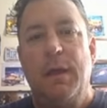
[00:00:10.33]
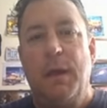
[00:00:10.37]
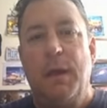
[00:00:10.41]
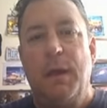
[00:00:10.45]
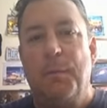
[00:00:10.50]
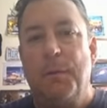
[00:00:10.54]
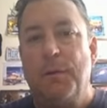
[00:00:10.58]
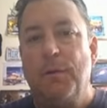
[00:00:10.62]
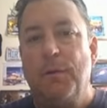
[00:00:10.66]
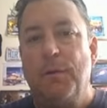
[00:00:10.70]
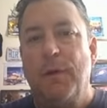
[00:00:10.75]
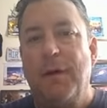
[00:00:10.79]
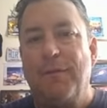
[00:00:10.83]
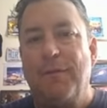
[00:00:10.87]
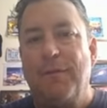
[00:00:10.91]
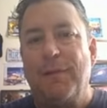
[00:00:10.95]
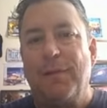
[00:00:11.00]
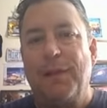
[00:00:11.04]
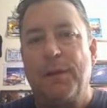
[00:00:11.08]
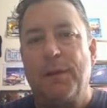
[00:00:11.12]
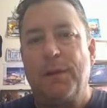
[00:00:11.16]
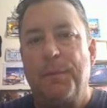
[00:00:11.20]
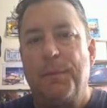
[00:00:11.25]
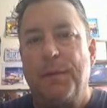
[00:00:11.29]
And we do have a
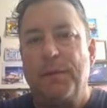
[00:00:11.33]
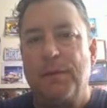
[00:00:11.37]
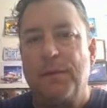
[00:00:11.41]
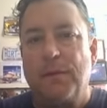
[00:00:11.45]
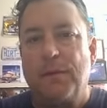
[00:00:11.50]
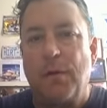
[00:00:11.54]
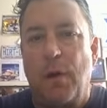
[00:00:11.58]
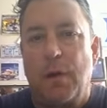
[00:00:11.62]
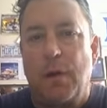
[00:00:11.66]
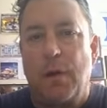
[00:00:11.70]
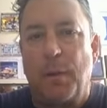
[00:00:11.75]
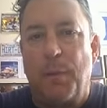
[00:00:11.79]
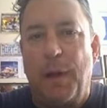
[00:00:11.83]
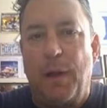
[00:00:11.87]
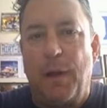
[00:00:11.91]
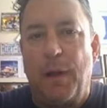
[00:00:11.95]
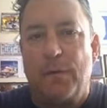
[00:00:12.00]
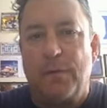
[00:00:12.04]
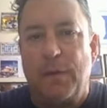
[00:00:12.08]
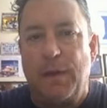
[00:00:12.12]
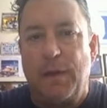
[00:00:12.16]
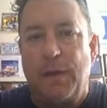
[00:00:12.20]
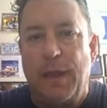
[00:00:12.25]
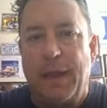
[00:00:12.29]
little bit to talk
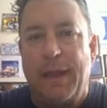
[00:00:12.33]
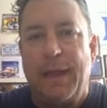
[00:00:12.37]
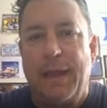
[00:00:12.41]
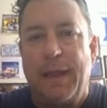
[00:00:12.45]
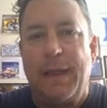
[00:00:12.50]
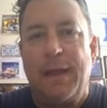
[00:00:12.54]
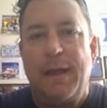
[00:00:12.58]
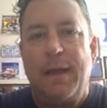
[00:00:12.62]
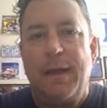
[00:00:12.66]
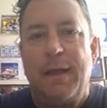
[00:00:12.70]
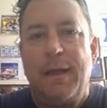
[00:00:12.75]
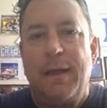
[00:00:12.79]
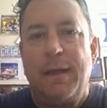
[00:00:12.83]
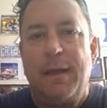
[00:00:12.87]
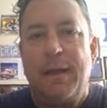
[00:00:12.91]
about today,